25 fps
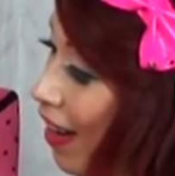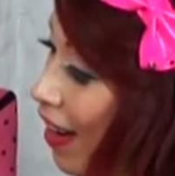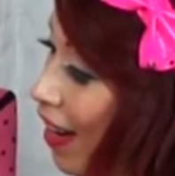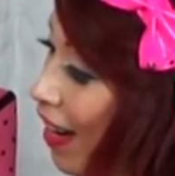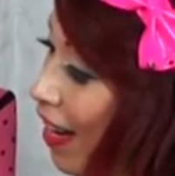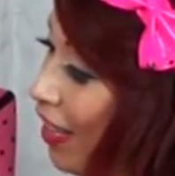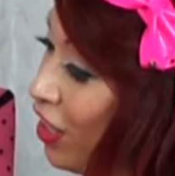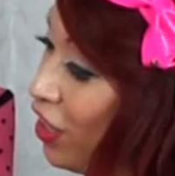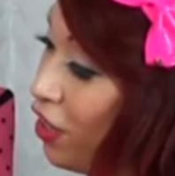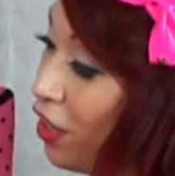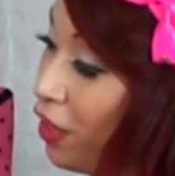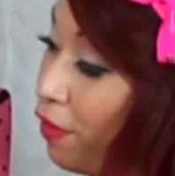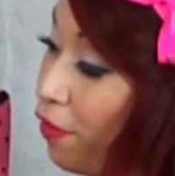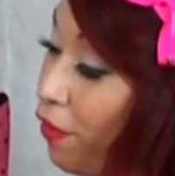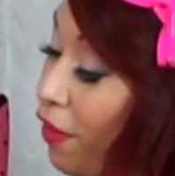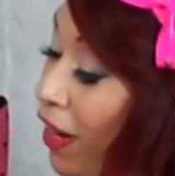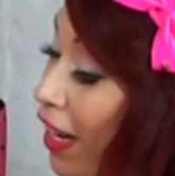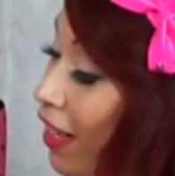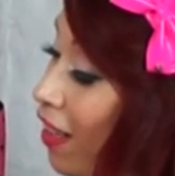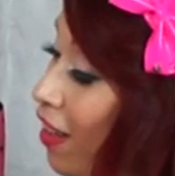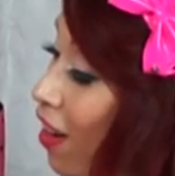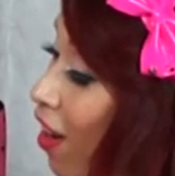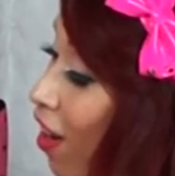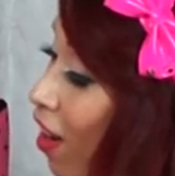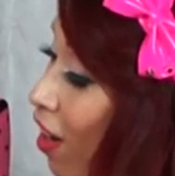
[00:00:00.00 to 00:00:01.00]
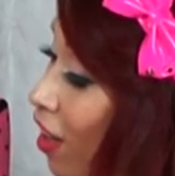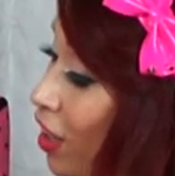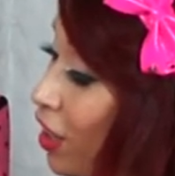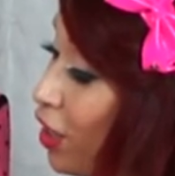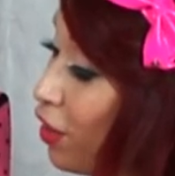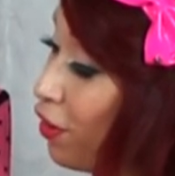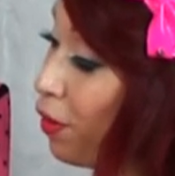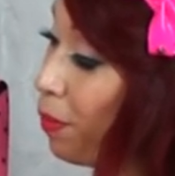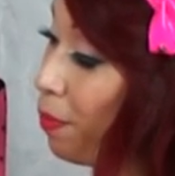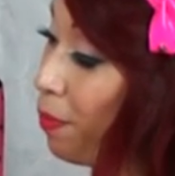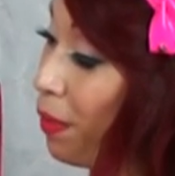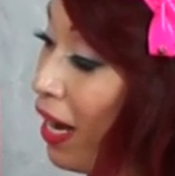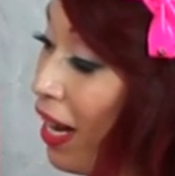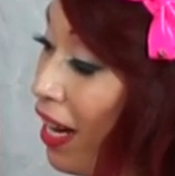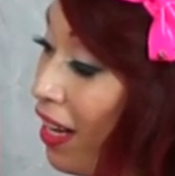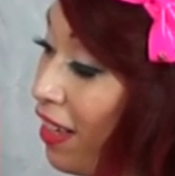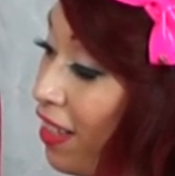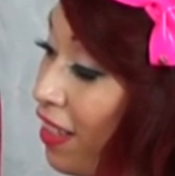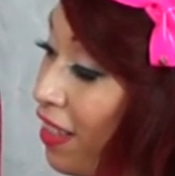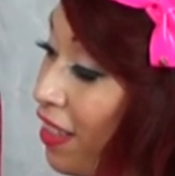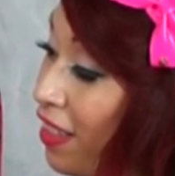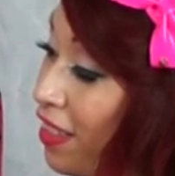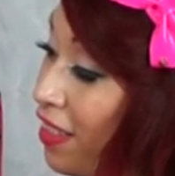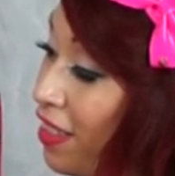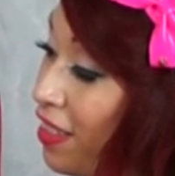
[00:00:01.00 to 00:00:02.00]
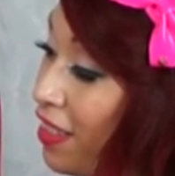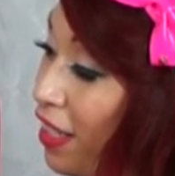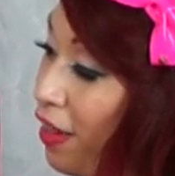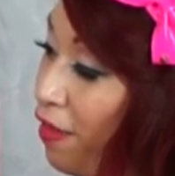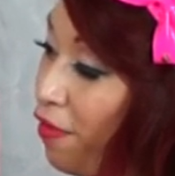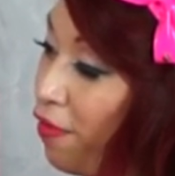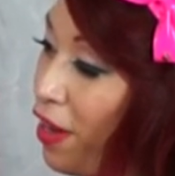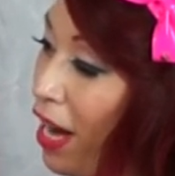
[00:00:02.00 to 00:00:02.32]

And you can find all different patterns and